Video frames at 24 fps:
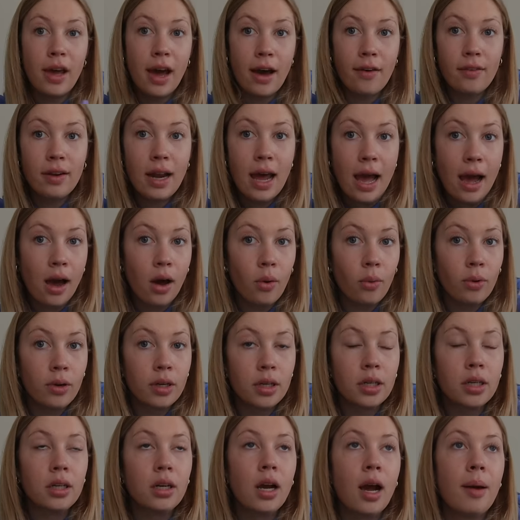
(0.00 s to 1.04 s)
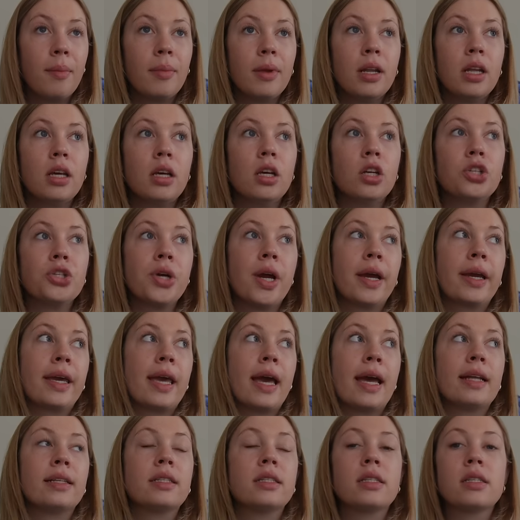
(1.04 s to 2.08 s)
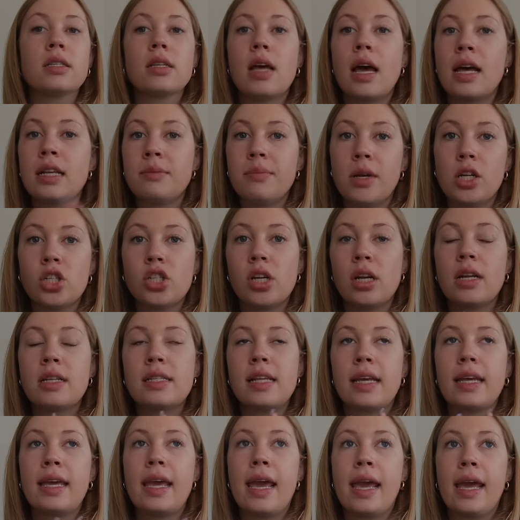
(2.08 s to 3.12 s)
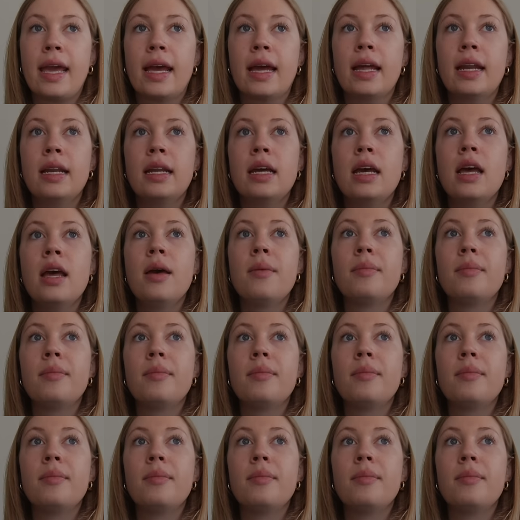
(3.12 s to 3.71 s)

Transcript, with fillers: have an hour. I'm gonna try and get as much done as I can